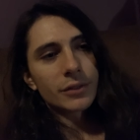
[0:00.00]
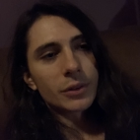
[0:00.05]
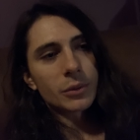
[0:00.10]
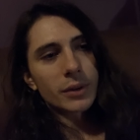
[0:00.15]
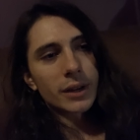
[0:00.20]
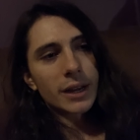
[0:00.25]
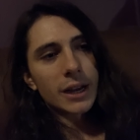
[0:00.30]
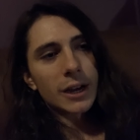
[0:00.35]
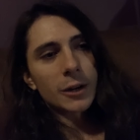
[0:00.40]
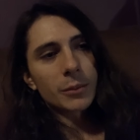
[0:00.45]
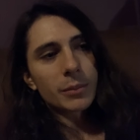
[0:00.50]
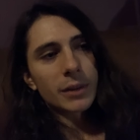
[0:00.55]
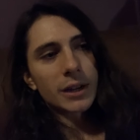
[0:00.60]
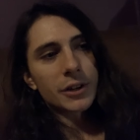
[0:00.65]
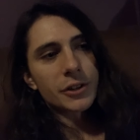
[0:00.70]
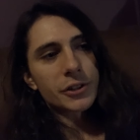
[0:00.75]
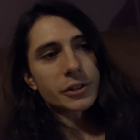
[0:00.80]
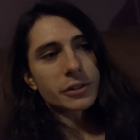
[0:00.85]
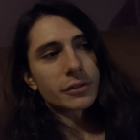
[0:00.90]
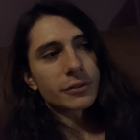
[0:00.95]
you and care
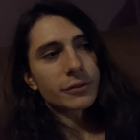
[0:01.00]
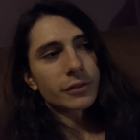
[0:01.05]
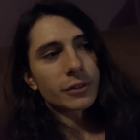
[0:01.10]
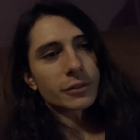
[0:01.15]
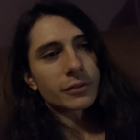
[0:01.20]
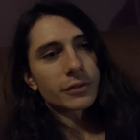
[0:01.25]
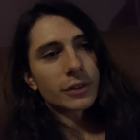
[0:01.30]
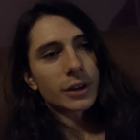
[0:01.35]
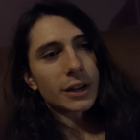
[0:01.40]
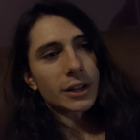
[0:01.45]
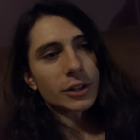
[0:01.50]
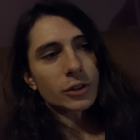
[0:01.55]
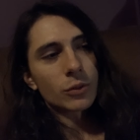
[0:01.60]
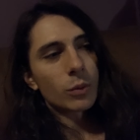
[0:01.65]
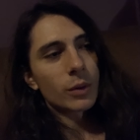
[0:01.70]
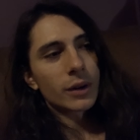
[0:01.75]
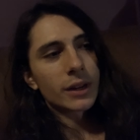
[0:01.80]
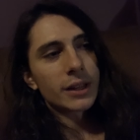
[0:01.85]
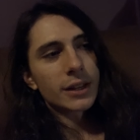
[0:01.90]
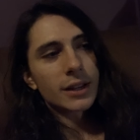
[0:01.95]
about you for fucking
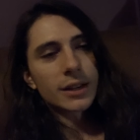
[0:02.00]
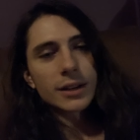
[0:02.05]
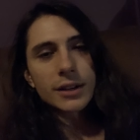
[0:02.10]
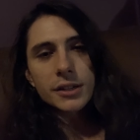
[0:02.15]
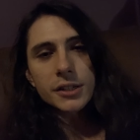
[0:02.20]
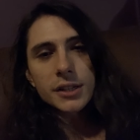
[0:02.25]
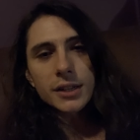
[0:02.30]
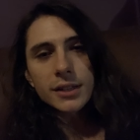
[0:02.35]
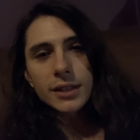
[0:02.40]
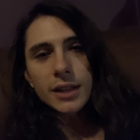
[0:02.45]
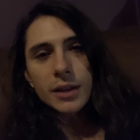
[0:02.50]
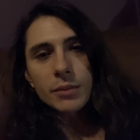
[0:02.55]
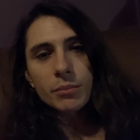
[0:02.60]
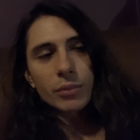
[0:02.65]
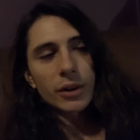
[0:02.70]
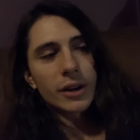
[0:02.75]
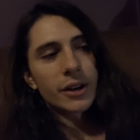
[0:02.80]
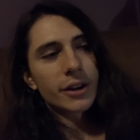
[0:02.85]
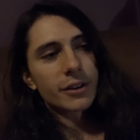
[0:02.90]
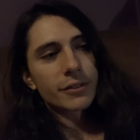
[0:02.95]
20 years and then
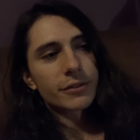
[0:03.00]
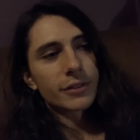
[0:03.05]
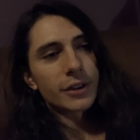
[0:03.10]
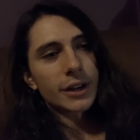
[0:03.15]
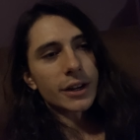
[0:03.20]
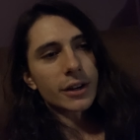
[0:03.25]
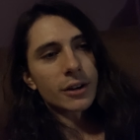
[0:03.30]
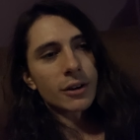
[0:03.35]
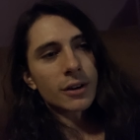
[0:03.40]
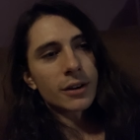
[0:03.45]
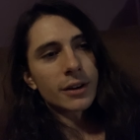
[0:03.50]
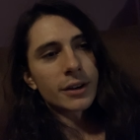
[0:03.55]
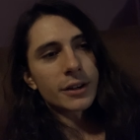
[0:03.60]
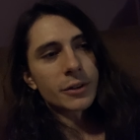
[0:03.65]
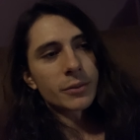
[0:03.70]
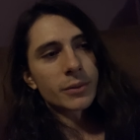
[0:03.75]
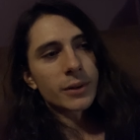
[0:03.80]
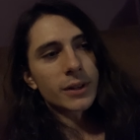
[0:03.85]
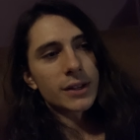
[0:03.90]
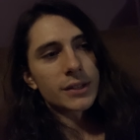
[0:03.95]
break your fucking heart and
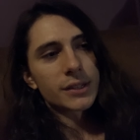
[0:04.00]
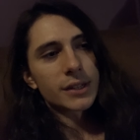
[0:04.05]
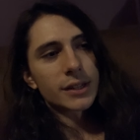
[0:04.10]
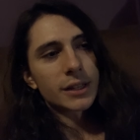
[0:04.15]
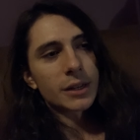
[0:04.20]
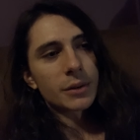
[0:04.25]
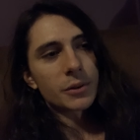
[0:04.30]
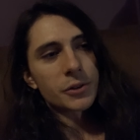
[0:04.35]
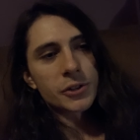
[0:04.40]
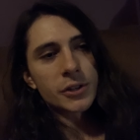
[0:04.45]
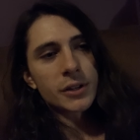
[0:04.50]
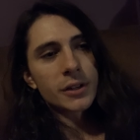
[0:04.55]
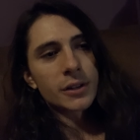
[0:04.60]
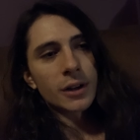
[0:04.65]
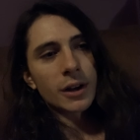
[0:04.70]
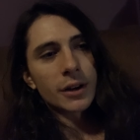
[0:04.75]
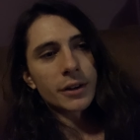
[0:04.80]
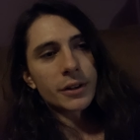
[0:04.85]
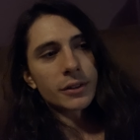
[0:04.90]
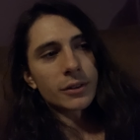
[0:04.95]
you realize that they were cheating
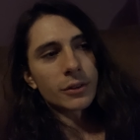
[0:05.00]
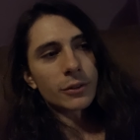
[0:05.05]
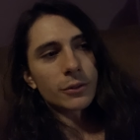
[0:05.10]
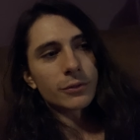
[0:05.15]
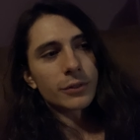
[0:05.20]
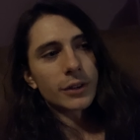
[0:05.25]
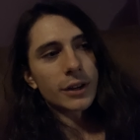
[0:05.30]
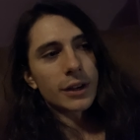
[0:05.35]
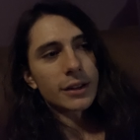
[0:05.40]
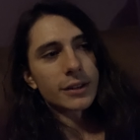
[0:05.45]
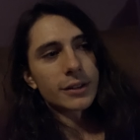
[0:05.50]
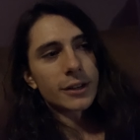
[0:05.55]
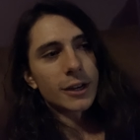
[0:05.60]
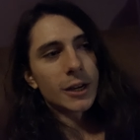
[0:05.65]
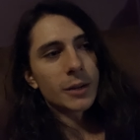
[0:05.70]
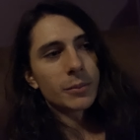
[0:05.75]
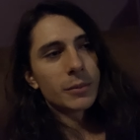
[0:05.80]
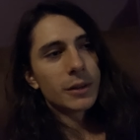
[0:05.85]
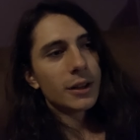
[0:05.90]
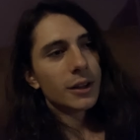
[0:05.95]
on you the whole fucking
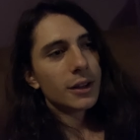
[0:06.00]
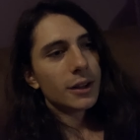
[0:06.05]
time